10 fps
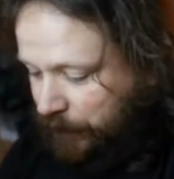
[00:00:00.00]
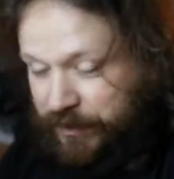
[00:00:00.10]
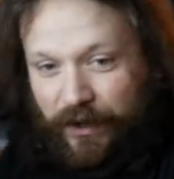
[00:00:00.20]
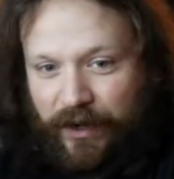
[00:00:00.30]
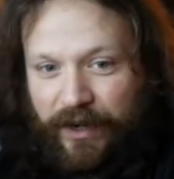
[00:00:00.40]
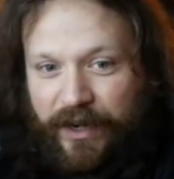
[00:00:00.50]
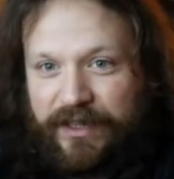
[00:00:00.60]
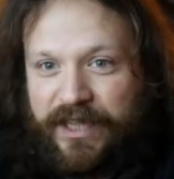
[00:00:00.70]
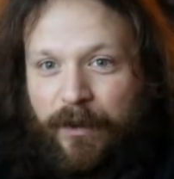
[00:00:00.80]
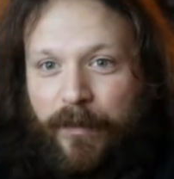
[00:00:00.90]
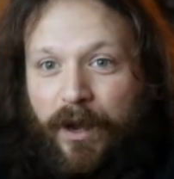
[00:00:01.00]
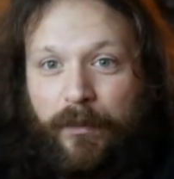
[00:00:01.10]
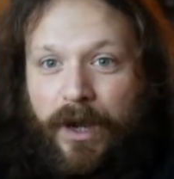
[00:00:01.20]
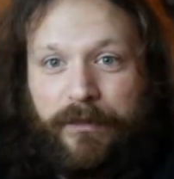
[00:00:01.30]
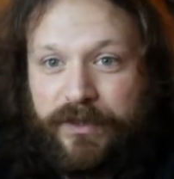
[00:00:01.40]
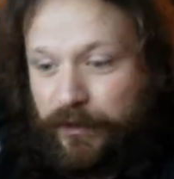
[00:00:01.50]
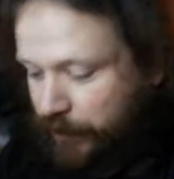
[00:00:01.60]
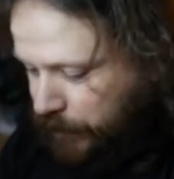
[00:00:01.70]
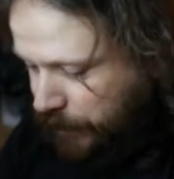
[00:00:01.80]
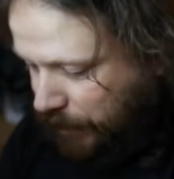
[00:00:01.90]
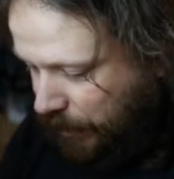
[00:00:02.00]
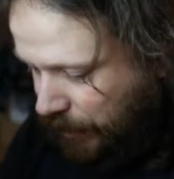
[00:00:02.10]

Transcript: I'm sorry, guys. I'm absolutely in shock.